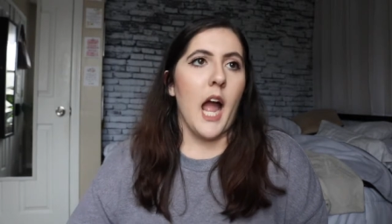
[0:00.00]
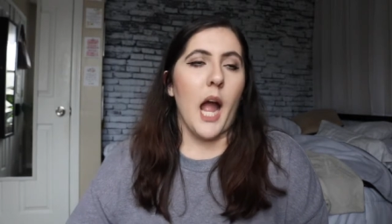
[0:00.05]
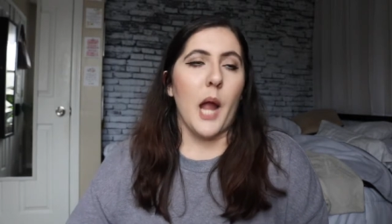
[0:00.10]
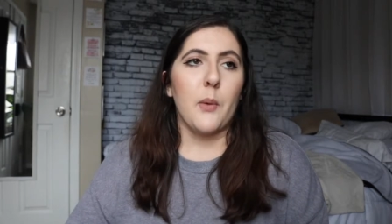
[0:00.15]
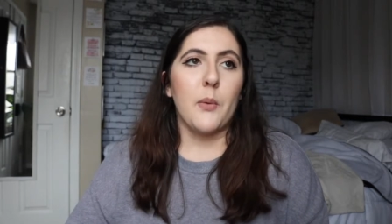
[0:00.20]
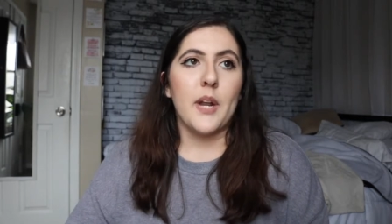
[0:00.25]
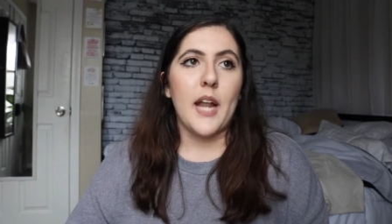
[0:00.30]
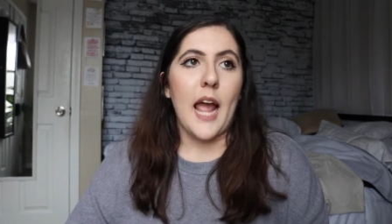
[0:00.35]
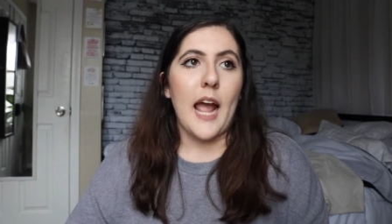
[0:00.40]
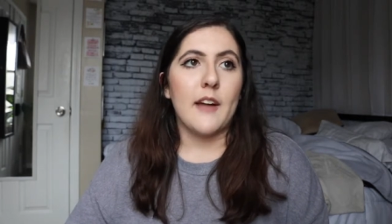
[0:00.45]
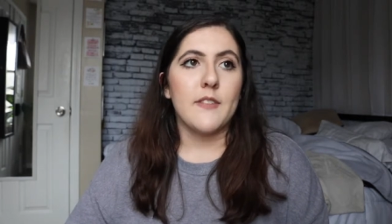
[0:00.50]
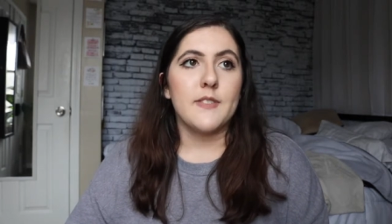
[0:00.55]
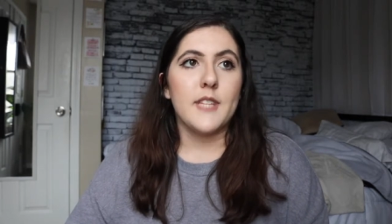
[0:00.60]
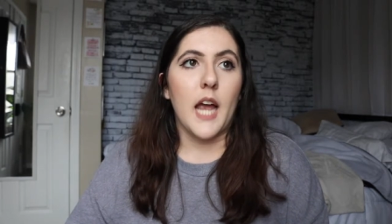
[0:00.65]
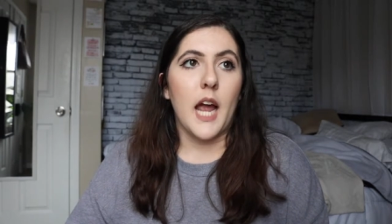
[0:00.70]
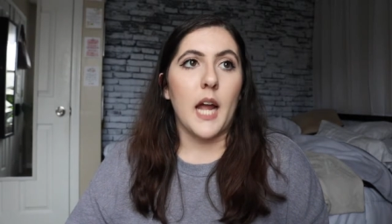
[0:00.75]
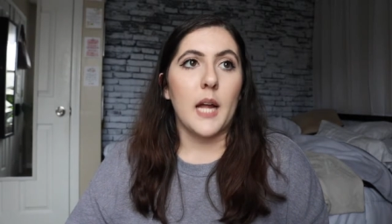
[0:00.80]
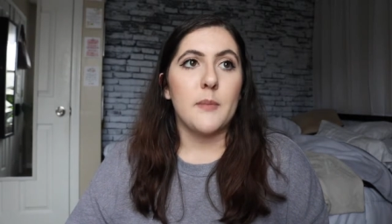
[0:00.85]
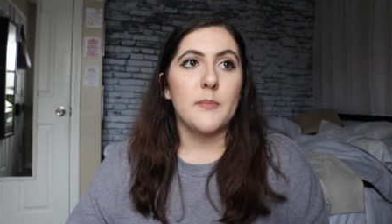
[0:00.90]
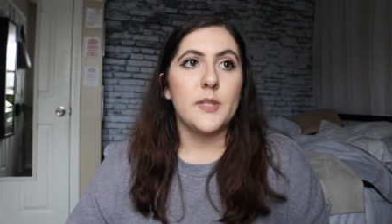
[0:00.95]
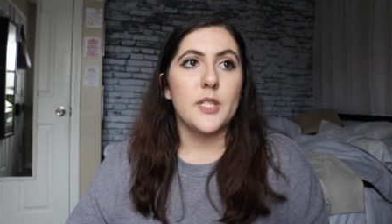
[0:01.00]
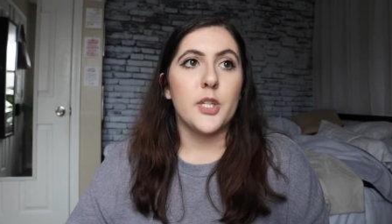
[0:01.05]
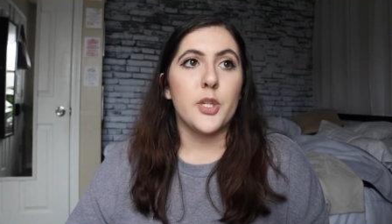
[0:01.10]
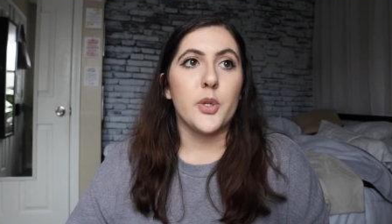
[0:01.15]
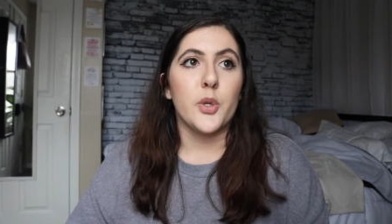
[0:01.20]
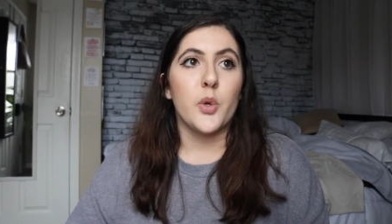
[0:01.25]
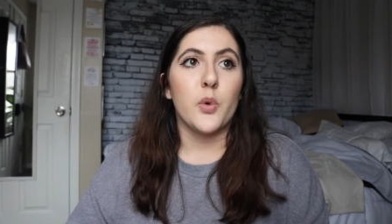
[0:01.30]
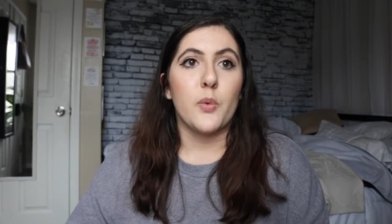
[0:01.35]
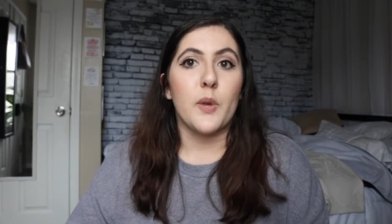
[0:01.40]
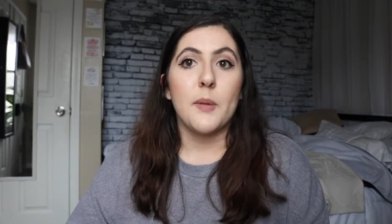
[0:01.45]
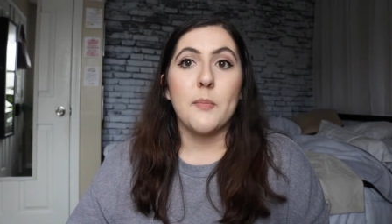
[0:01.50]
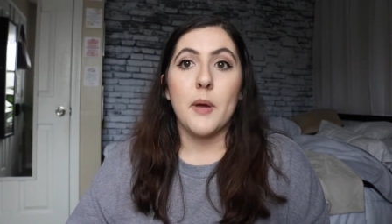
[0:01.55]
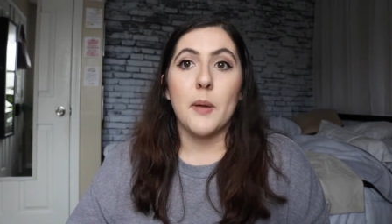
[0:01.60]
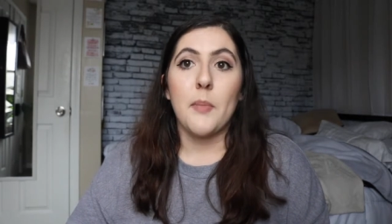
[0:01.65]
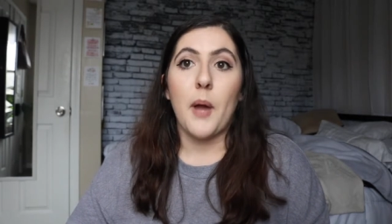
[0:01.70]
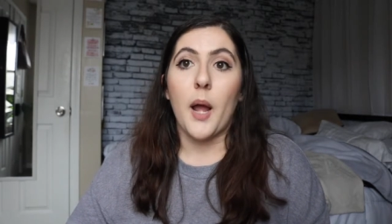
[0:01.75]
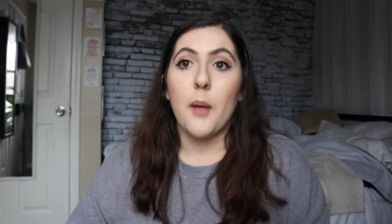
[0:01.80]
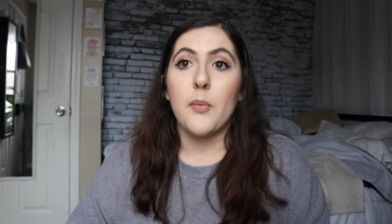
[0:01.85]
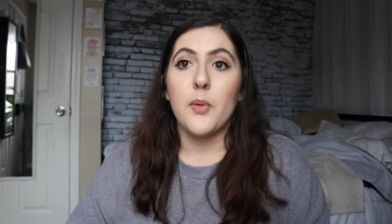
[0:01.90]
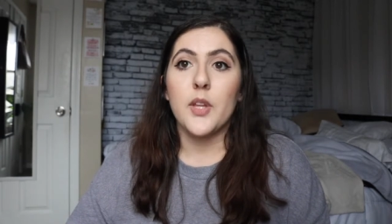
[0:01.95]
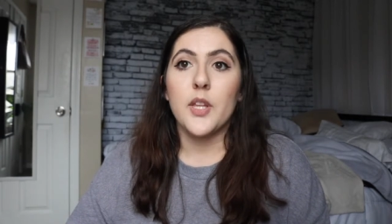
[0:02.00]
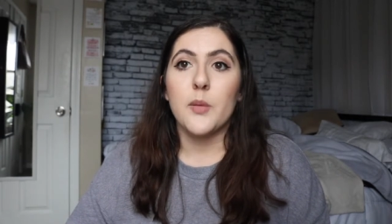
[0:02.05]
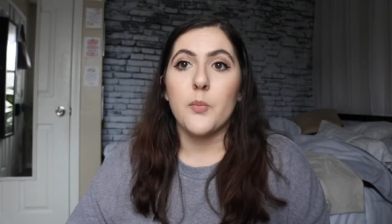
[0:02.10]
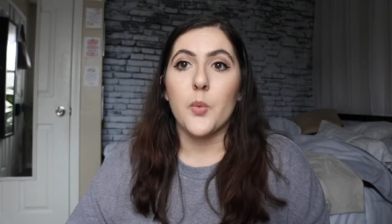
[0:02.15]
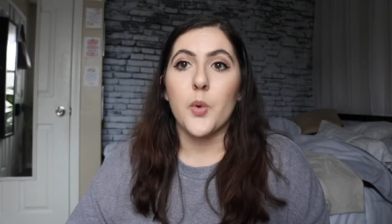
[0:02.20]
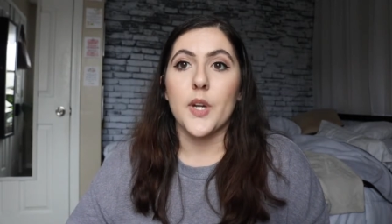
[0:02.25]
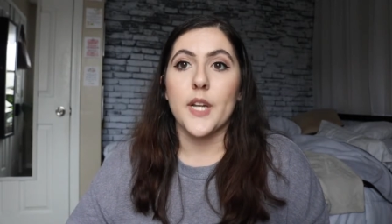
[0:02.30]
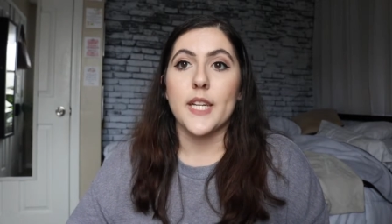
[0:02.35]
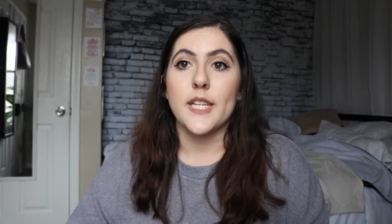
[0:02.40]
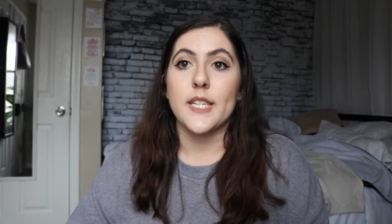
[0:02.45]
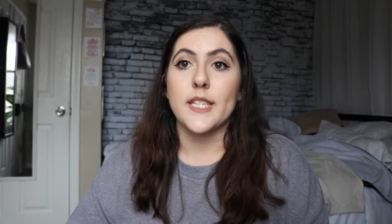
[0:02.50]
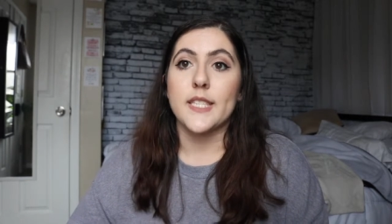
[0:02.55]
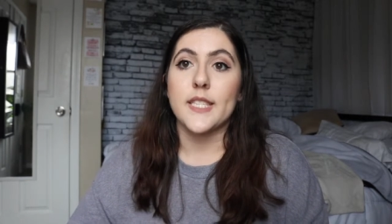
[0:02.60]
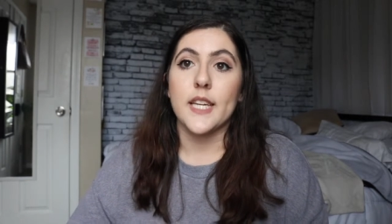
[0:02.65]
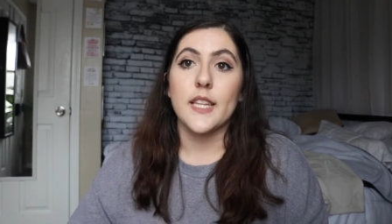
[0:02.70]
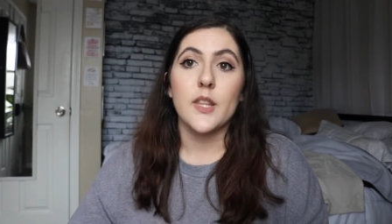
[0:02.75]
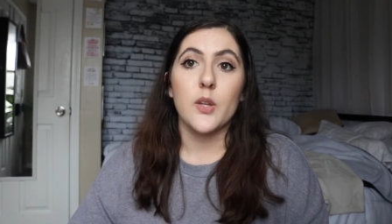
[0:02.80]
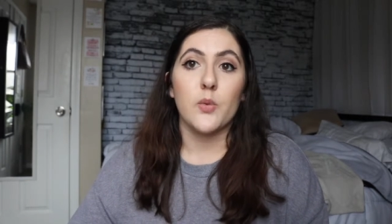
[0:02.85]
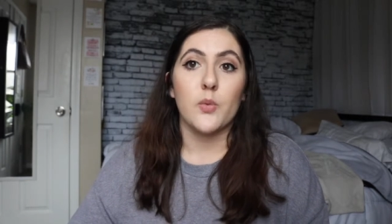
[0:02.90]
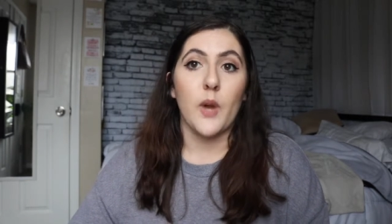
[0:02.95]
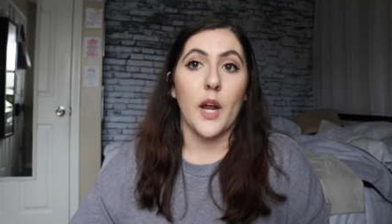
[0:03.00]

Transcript: I want to have time to read my Bible in the morning to set the